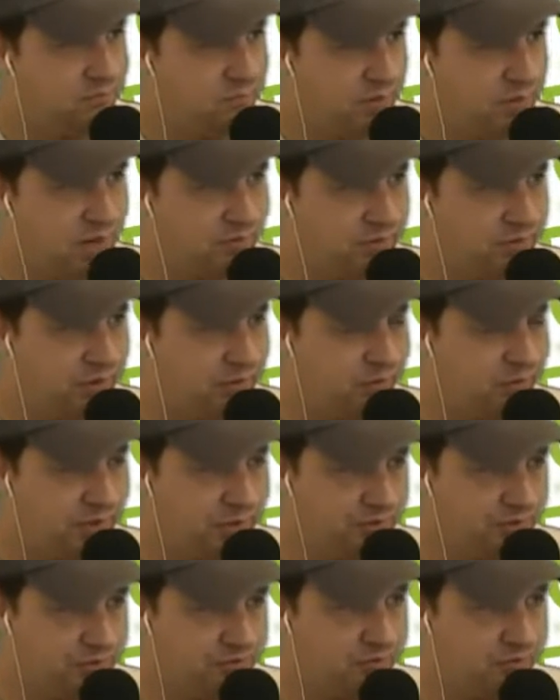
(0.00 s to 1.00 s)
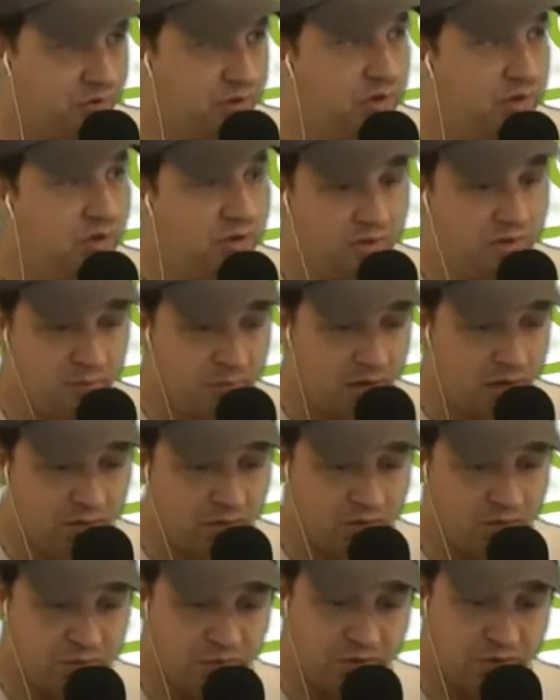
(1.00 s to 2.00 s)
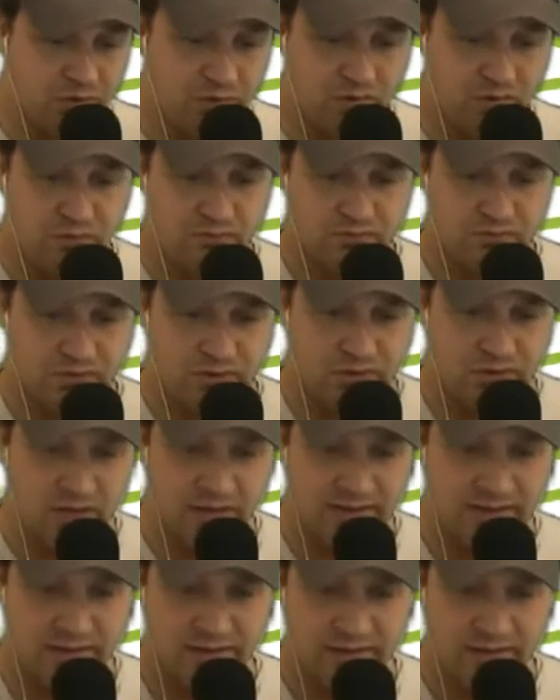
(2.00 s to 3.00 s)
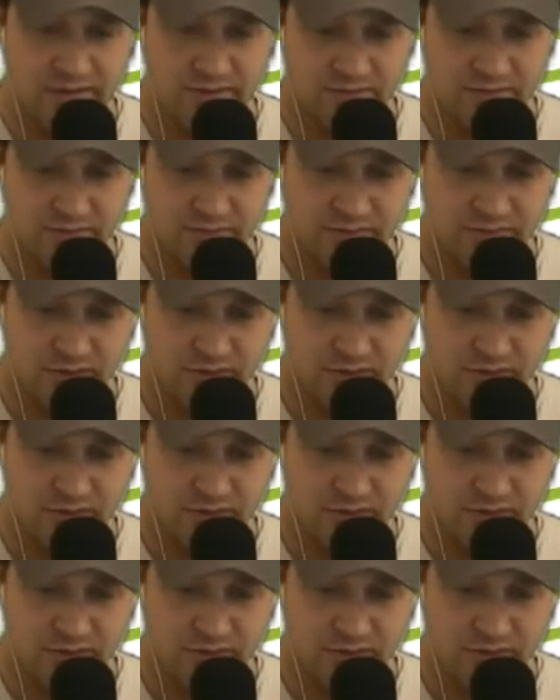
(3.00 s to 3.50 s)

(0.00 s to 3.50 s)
Whatever you want to use it for. But I thought it was pretty cool. It's a good idea.